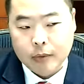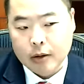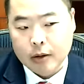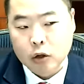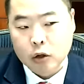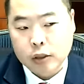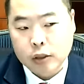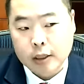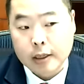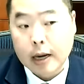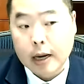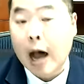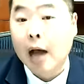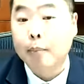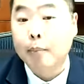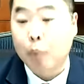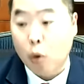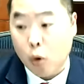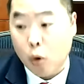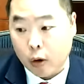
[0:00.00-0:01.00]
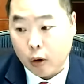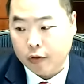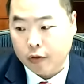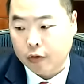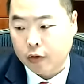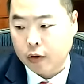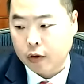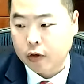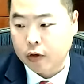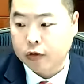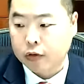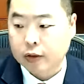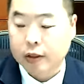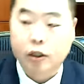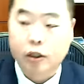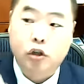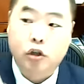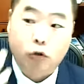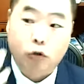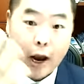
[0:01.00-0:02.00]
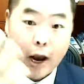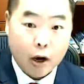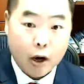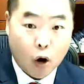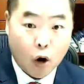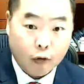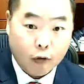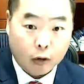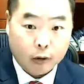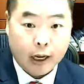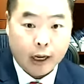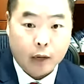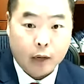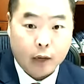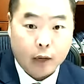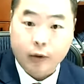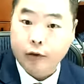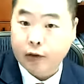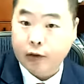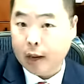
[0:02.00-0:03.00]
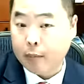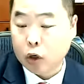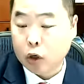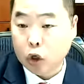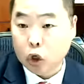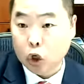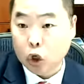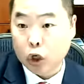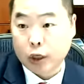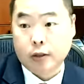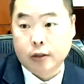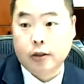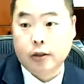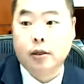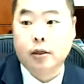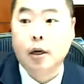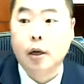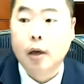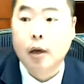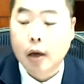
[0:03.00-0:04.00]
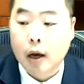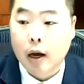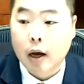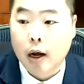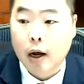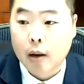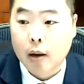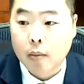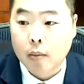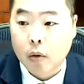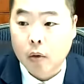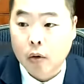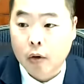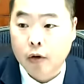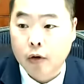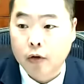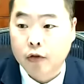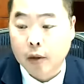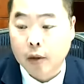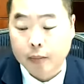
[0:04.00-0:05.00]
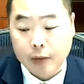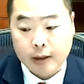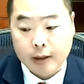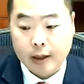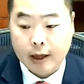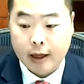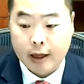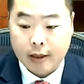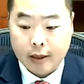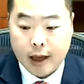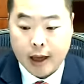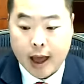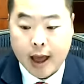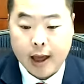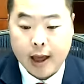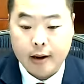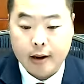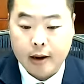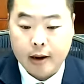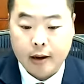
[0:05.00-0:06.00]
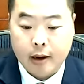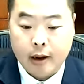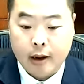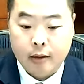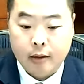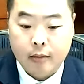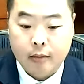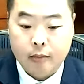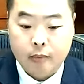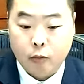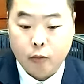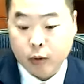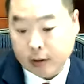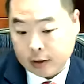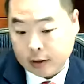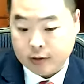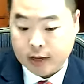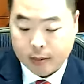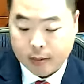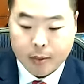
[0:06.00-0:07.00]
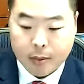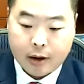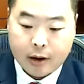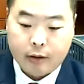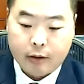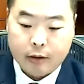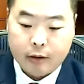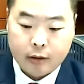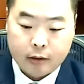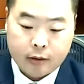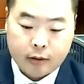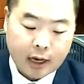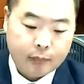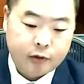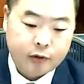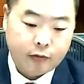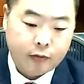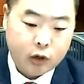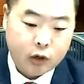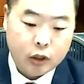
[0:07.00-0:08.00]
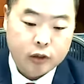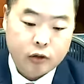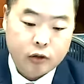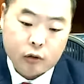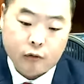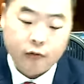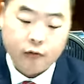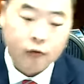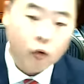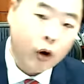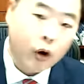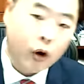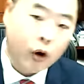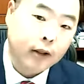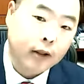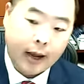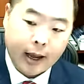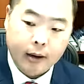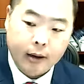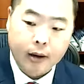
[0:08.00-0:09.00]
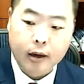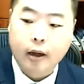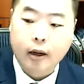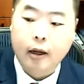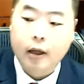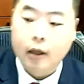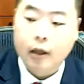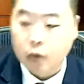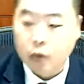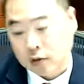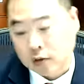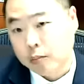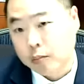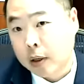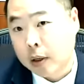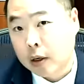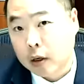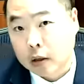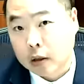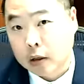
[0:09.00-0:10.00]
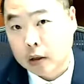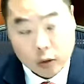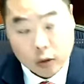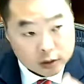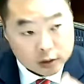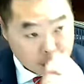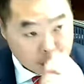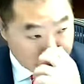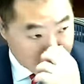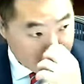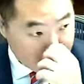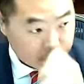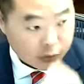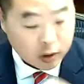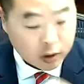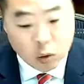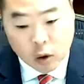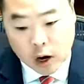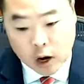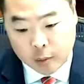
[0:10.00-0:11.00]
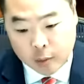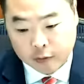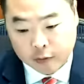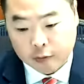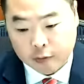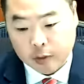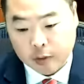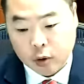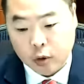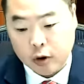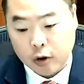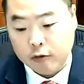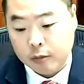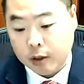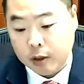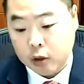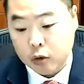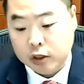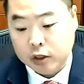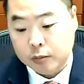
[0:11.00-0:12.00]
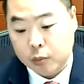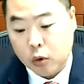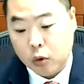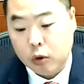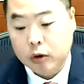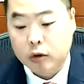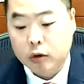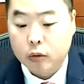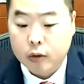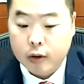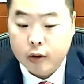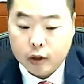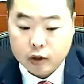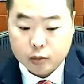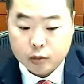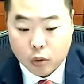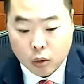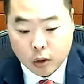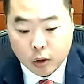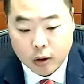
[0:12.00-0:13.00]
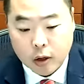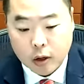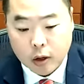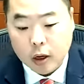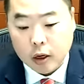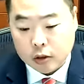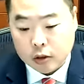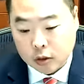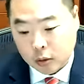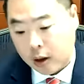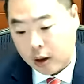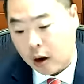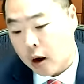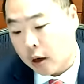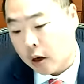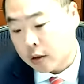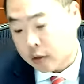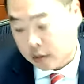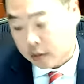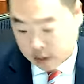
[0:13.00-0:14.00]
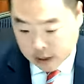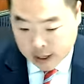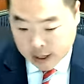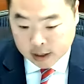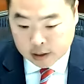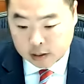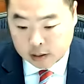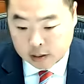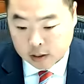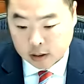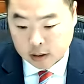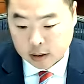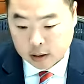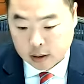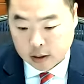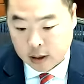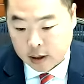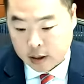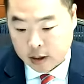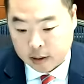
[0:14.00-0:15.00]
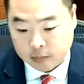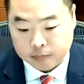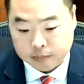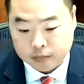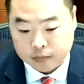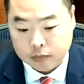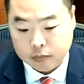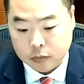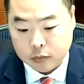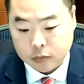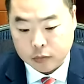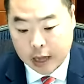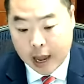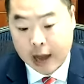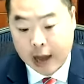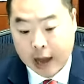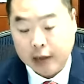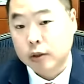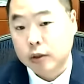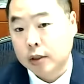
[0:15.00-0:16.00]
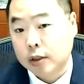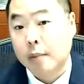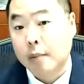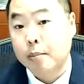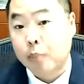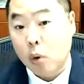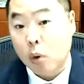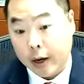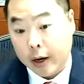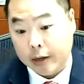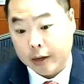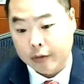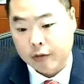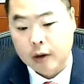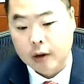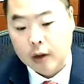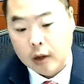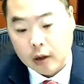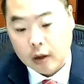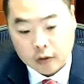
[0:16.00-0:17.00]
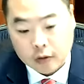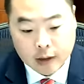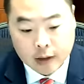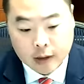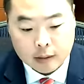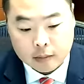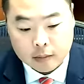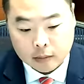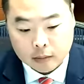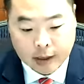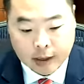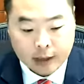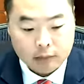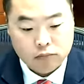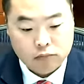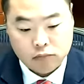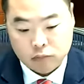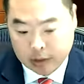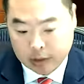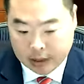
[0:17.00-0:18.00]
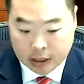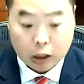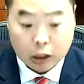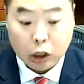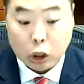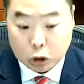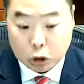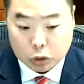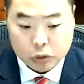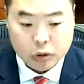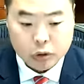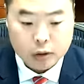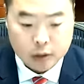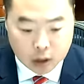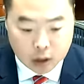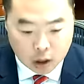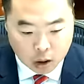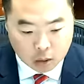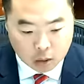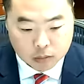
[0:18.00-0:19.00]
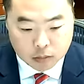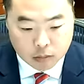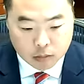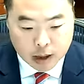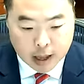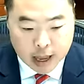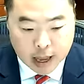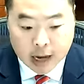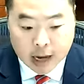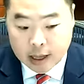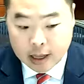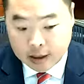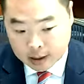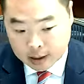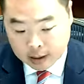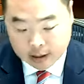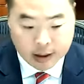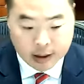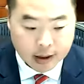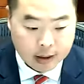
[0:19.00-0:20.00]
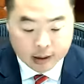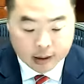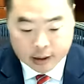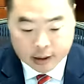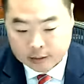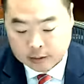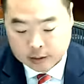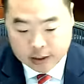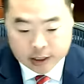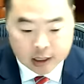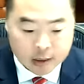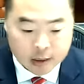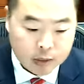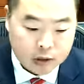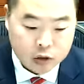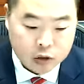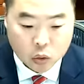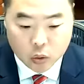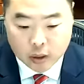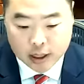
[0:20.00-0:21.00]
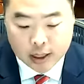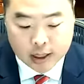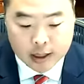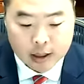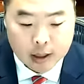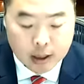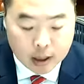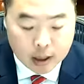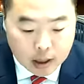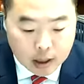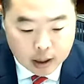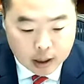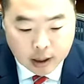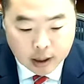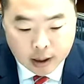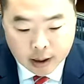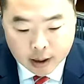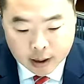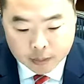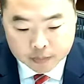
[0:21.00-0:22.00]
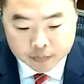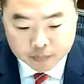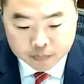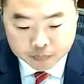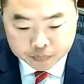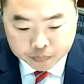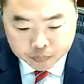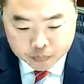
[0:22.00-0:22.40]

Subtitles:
using non-ports, so using a train overland with the same goods or something like that, and with the same amount of types of goods to avoid that U.S. build, U.S. man requirement from going from a U.S. port to a U.S. port. So they altered that to actually say points. So that includes, anything that is in between. And